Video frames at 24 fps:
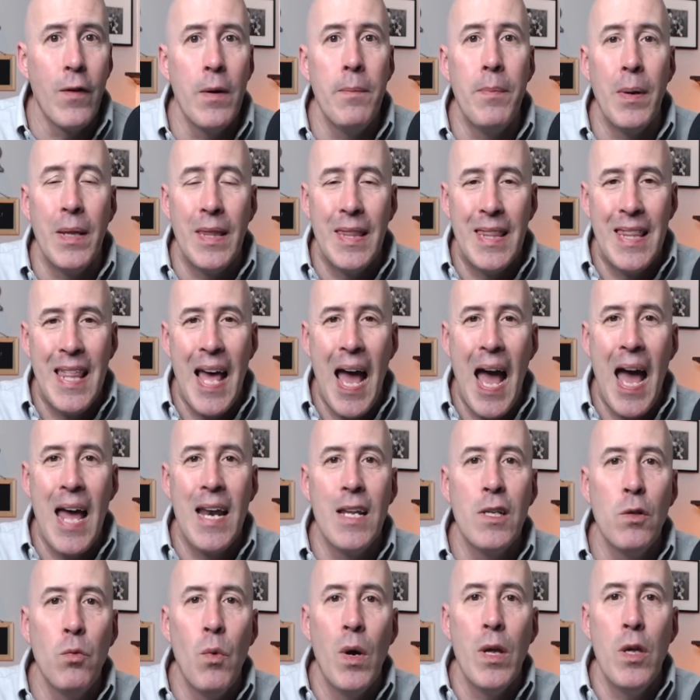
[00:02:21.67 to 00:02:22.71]
but that
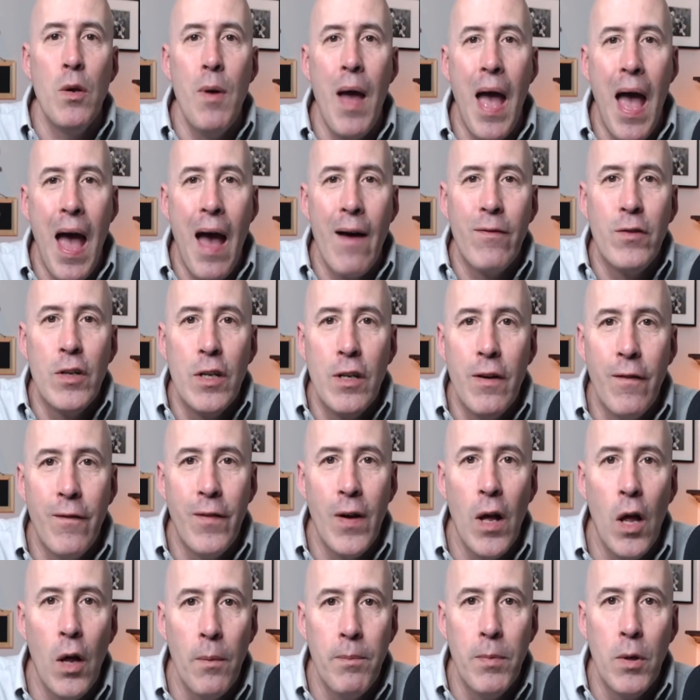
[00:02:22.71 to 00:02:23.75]
is what you have to
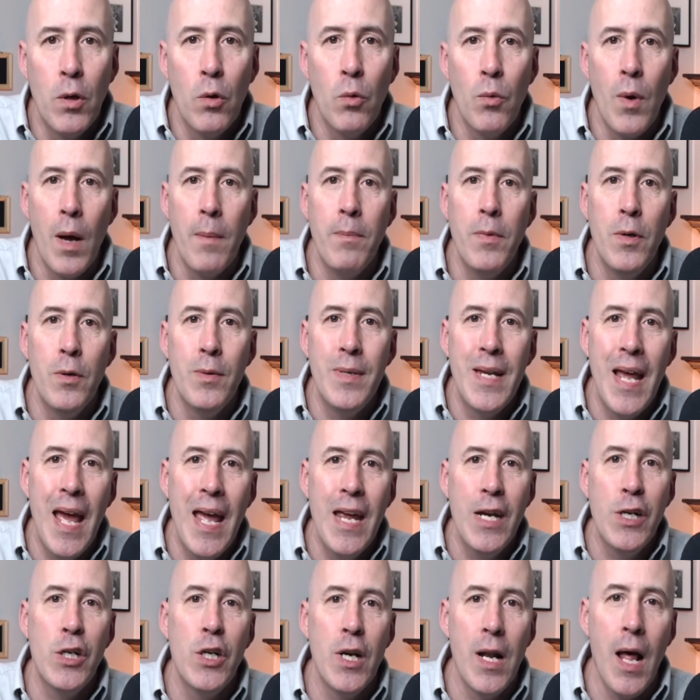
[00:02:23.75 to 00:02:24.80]
develop your
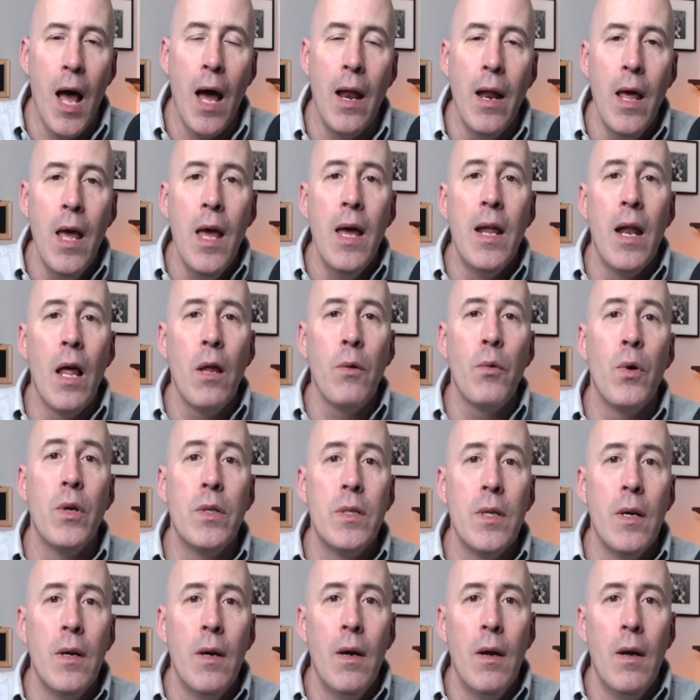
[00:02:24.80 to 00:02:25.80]
reputation on. In other words,